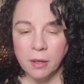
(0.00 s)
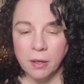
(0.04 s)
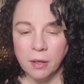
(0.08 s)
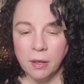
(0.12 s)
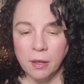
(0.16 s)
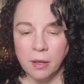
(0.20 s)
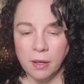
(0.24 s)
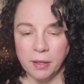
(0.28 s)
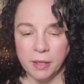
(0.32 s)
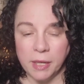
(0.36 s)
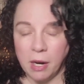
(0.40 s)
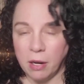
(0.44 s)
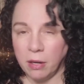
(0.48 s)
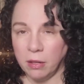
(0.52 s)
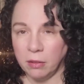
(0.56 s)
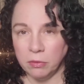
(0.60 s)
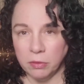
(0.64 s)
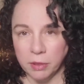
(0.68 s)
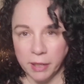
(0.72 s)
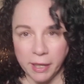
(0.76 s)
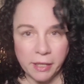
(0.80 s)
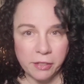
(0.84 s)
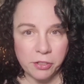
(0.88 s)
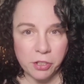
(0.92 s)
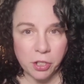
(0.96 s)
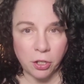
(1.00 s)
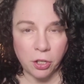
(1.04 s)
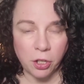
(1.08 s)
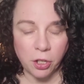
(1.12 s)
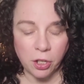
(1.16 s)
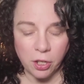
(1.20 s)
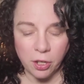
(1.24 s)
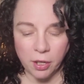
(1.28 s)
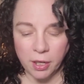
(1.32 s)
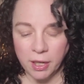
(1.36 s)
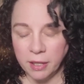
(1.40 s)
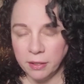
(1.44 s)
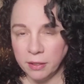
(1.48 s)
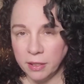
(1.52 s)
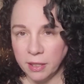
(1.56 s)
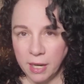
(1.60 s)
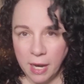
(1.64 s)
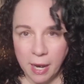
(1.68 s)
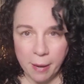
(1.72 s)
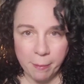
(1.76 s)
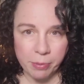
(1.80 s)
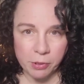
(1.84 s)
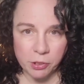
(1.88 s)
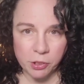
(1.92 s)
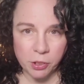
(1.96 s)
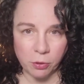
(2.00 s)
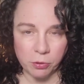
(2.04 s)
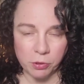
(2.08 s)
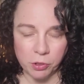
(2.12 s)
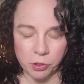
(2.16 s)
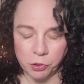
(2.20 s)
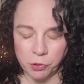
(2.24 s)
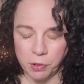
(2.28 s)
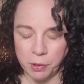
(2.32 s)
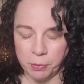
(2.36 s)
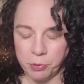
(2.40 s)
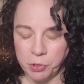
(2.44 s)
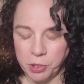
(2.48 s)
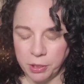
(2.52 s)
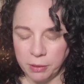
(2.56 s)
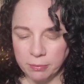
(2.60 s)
Now, I'll link to her in the episode description.